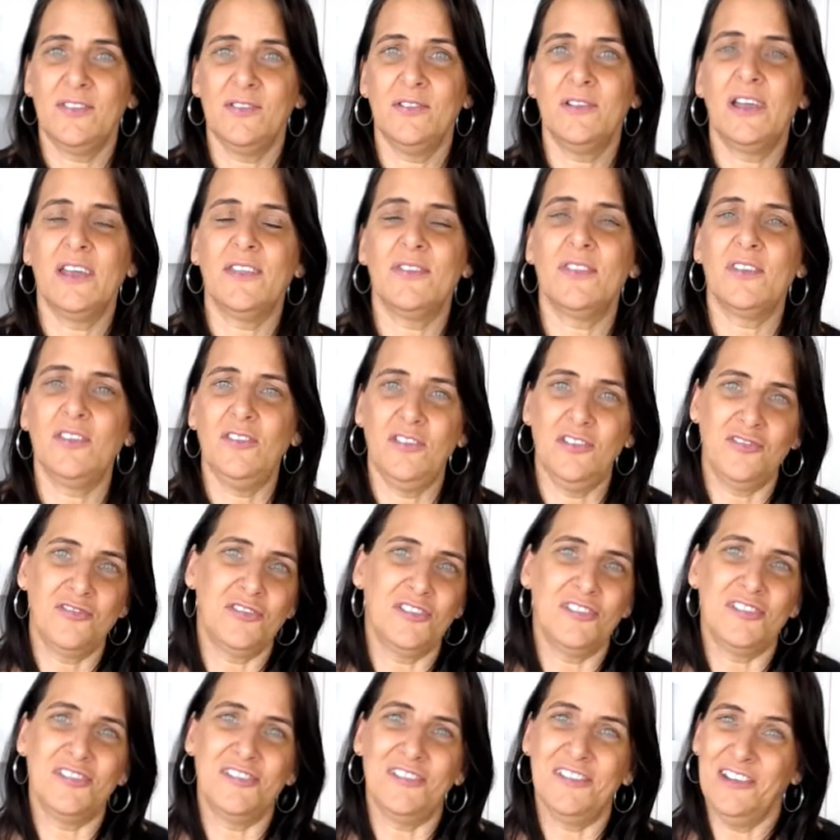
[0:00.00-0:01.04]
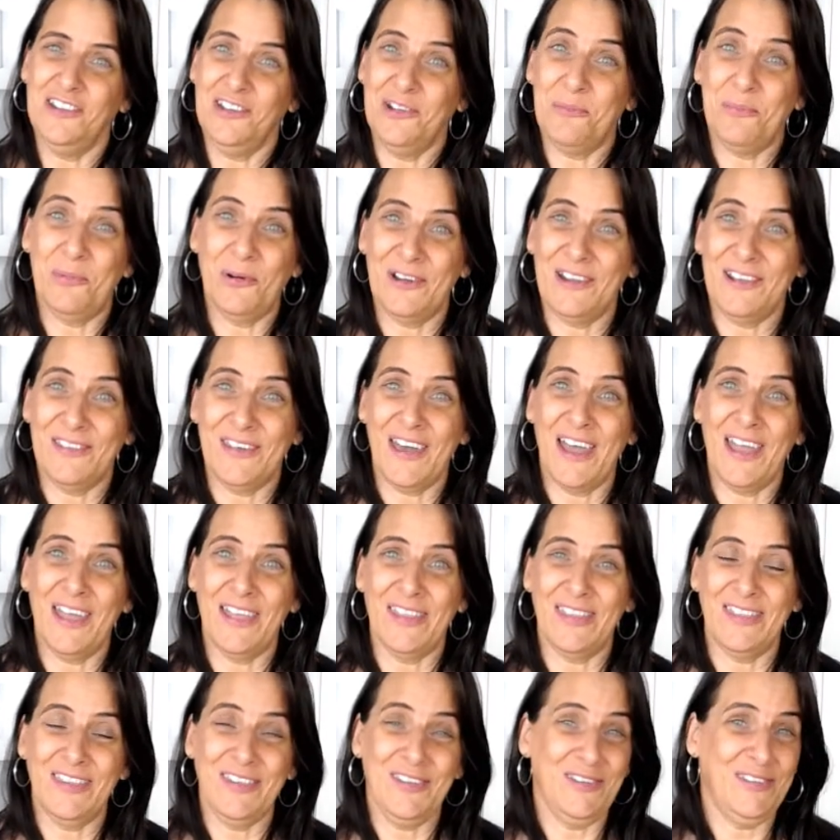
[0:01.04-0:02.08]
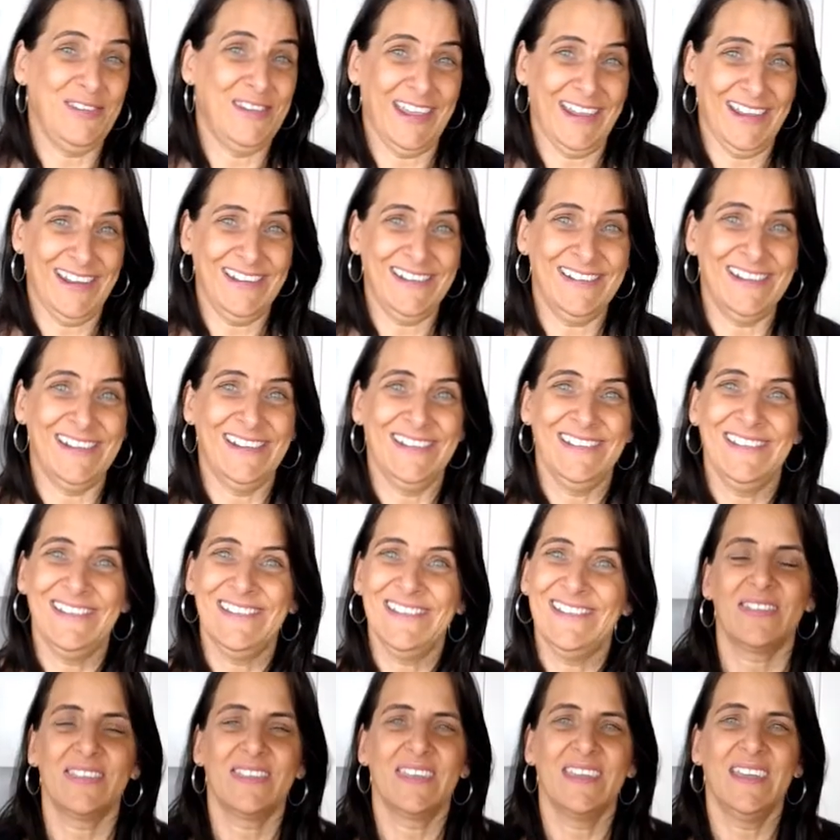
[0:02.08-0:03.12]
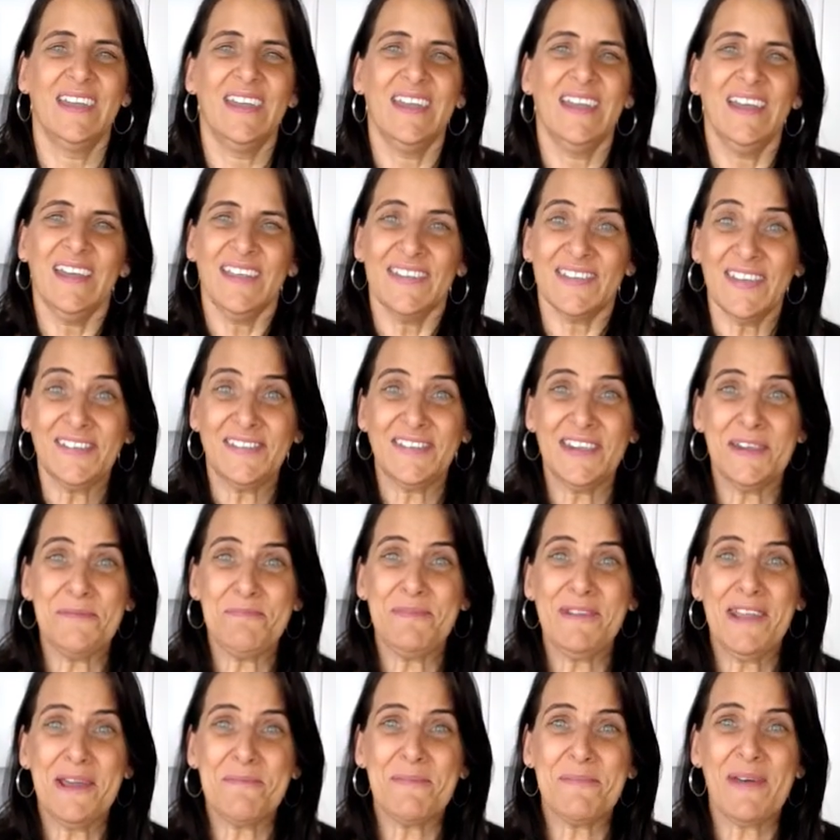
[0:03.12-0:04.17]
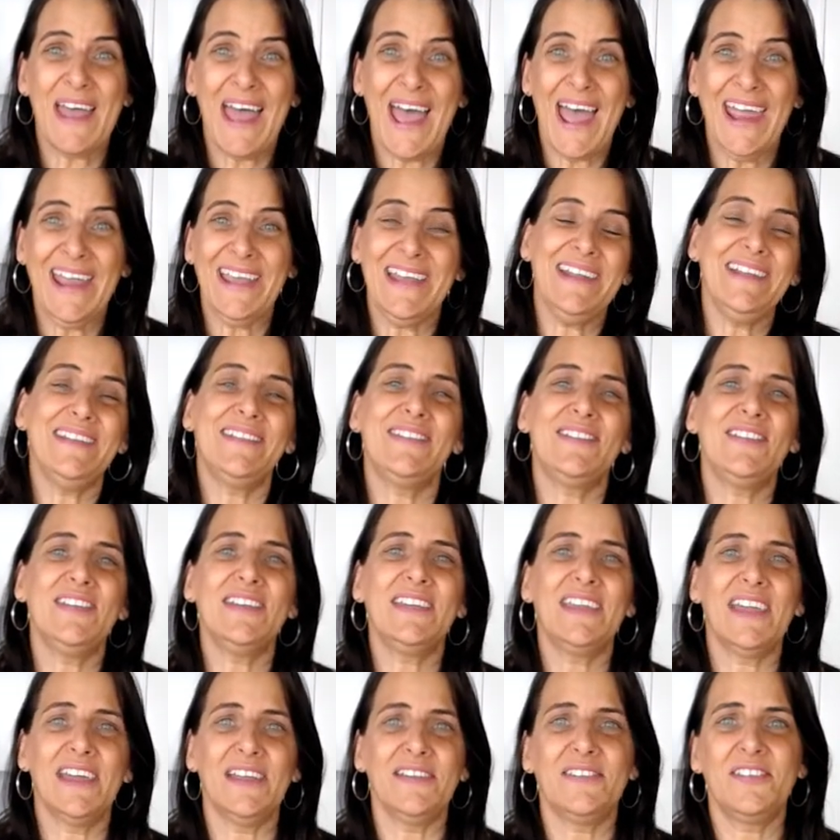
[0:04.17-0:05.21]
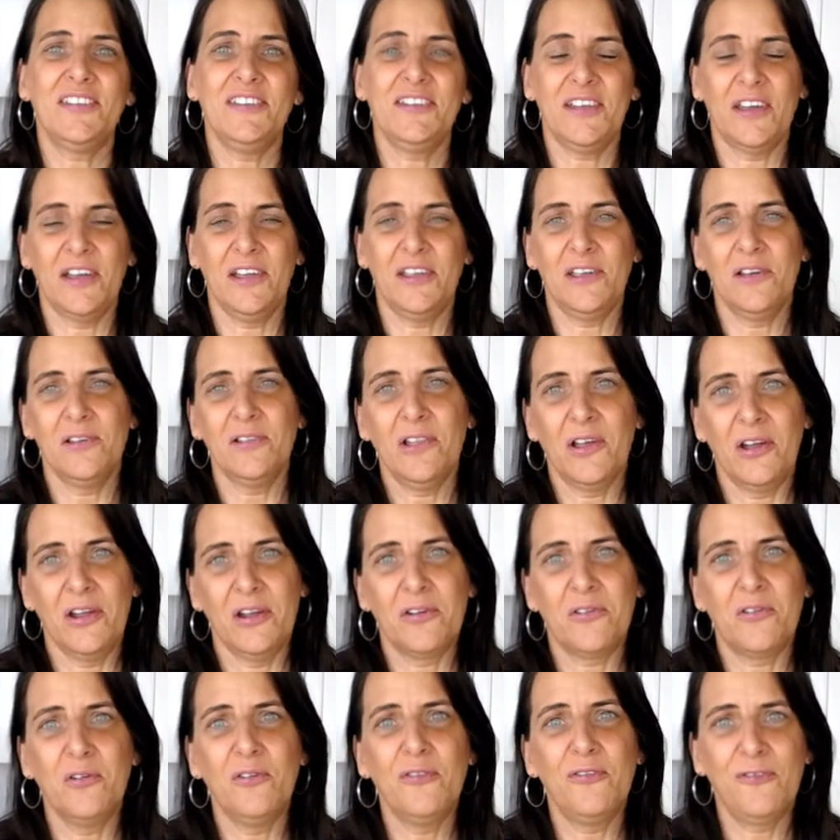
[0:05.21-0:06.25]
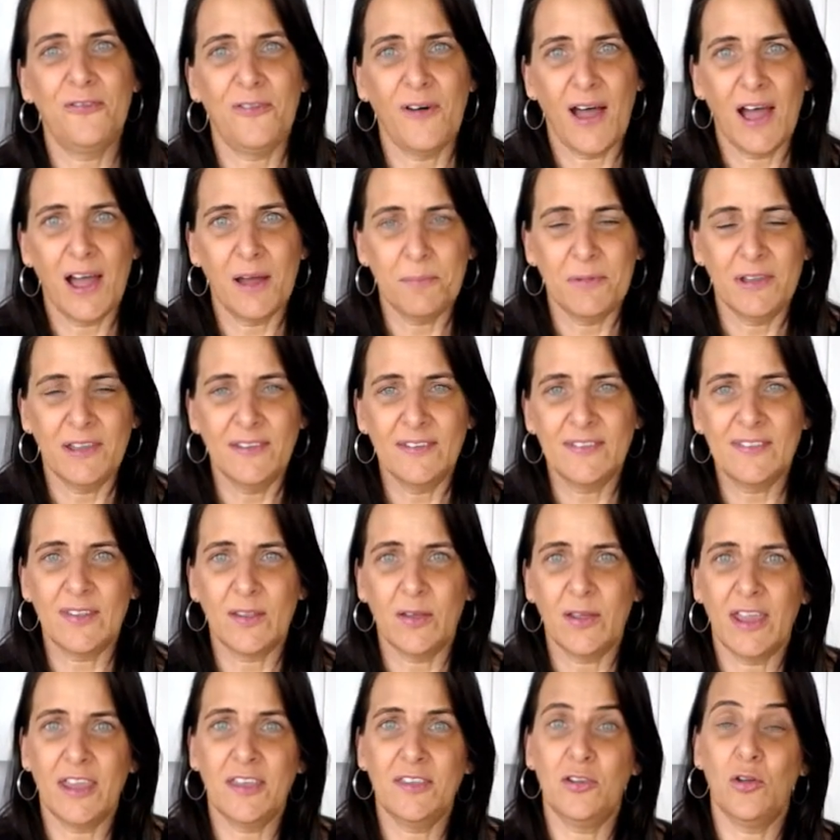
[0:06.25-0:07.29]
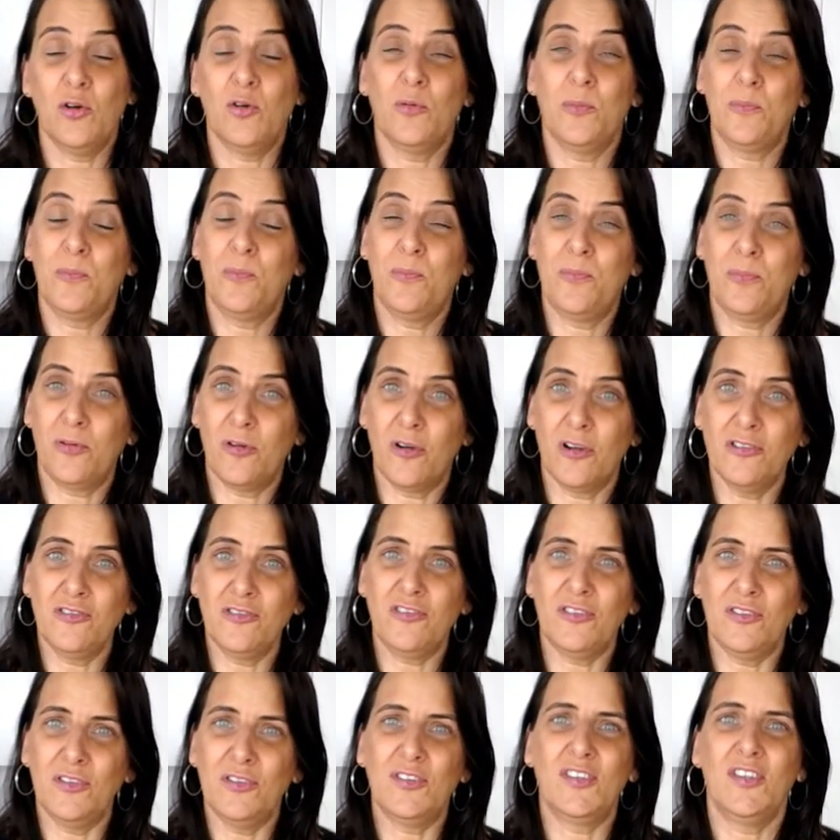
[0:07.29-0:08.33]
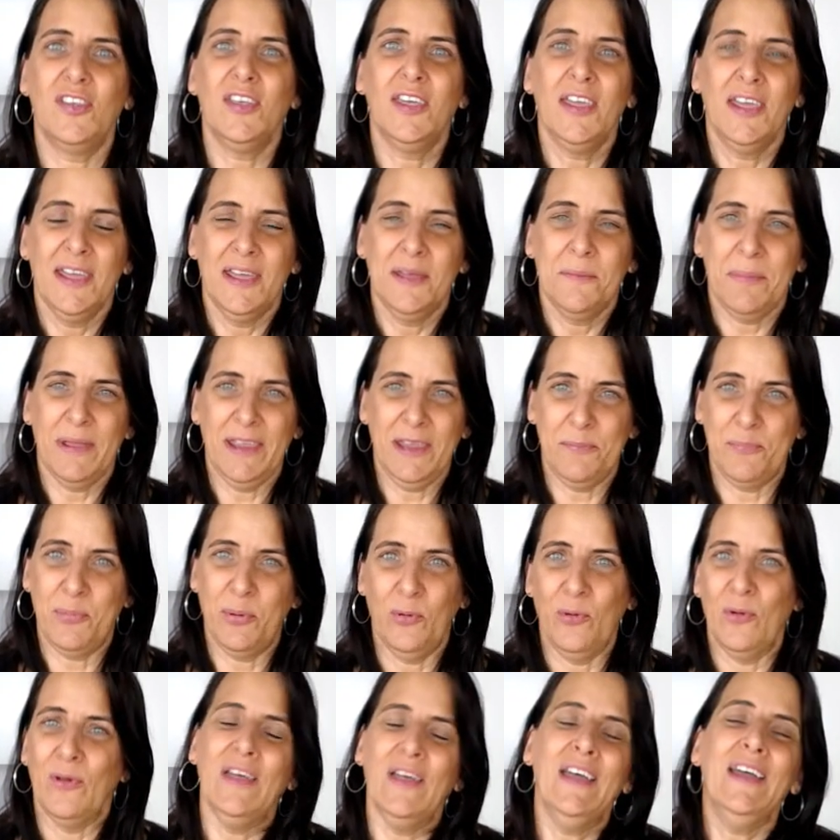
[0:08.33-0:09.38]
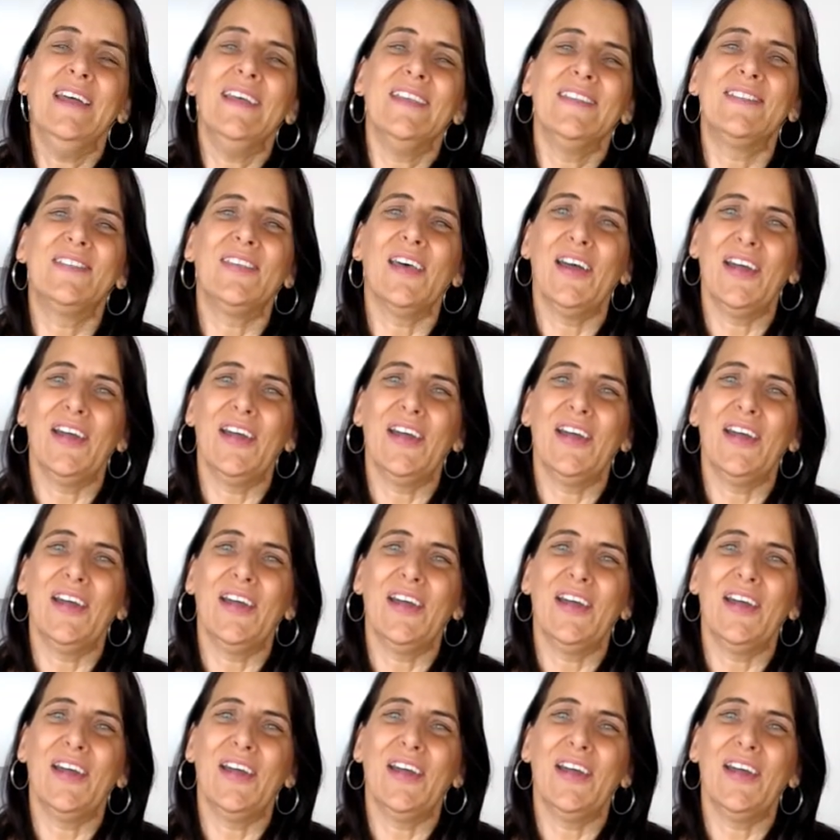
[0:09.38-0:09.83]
get the nutrition in your body that you need? So tip number 8 is to get to know your local farmers and your produce people. So